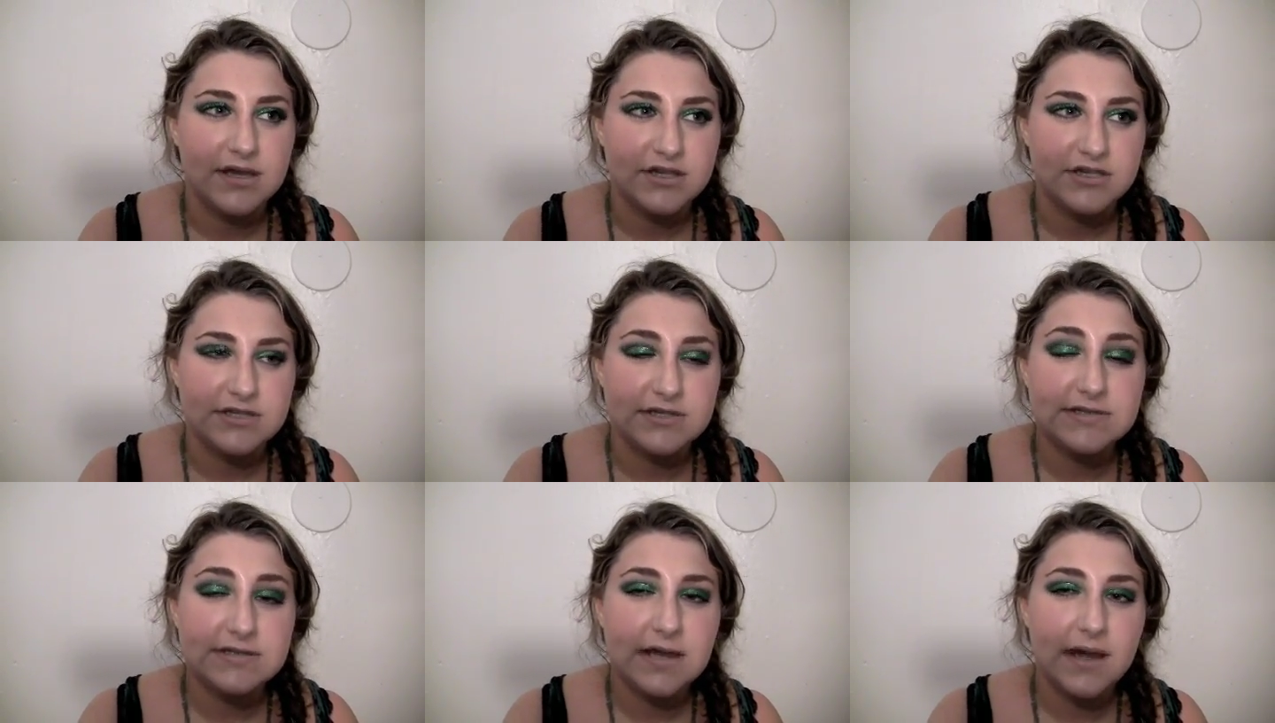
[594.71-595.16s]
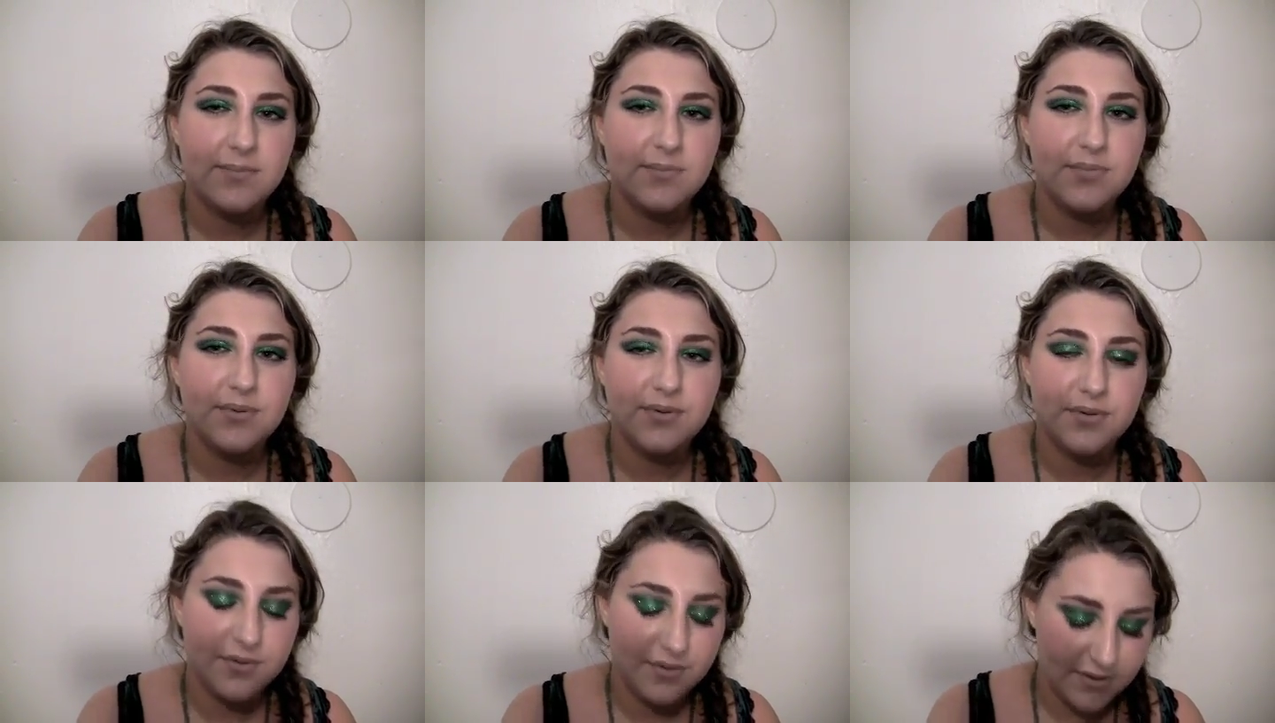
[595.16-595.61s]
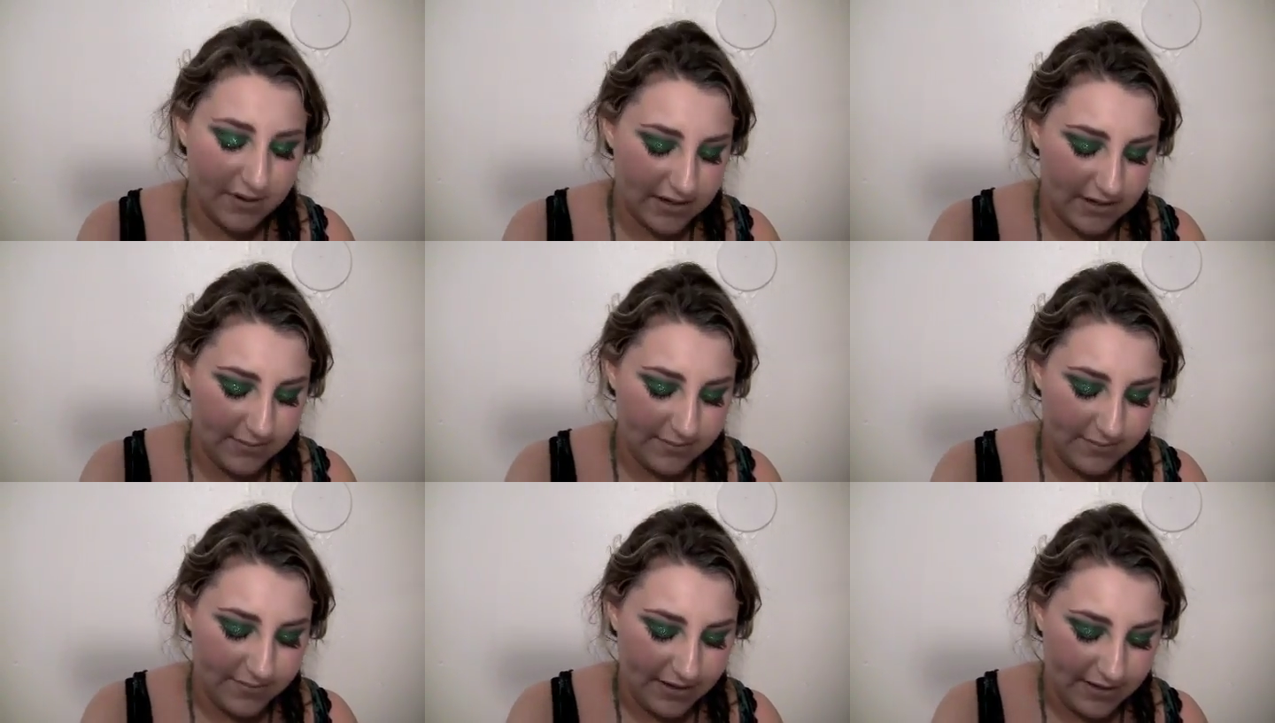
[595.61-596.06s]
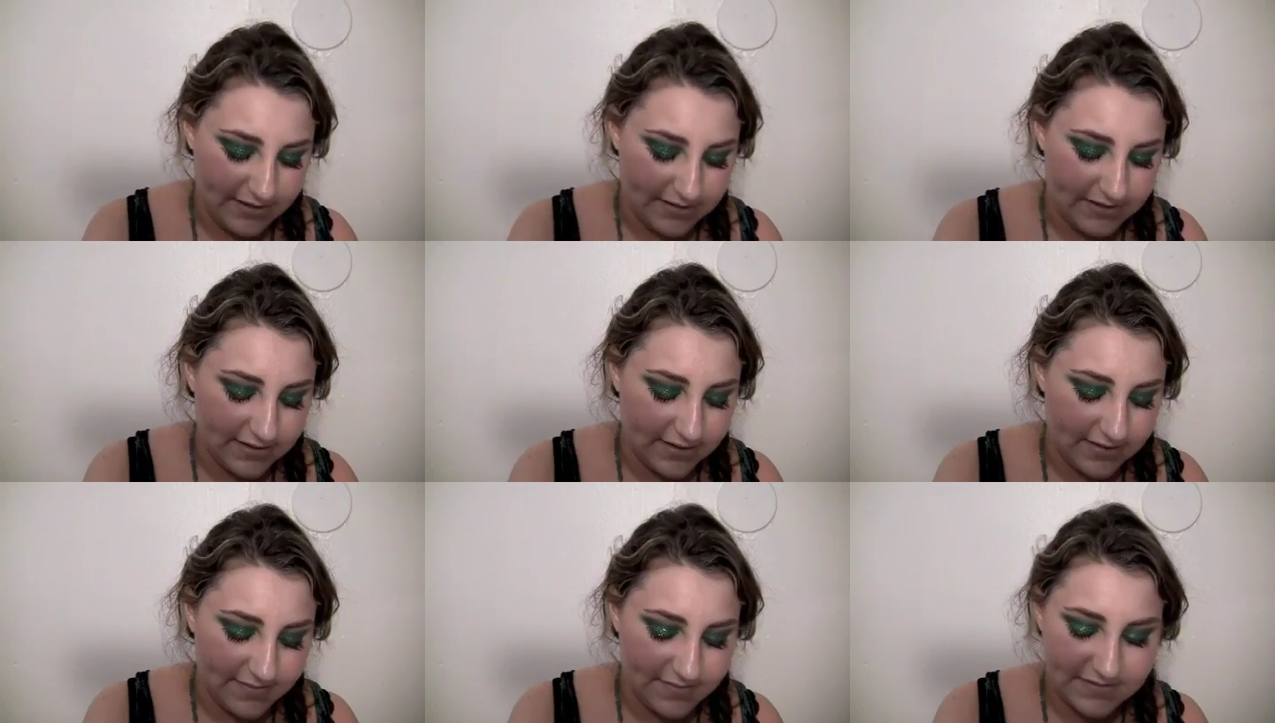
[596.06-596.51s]
she's got pretty big
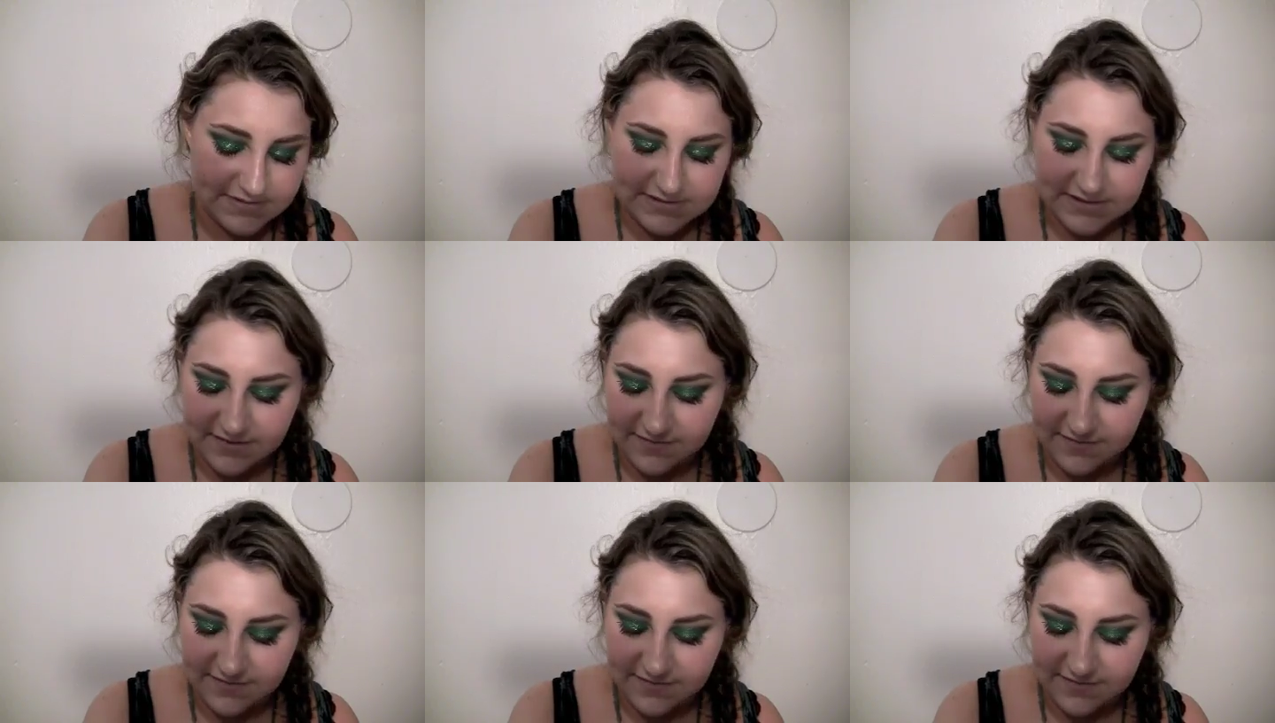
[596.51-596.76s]
lips.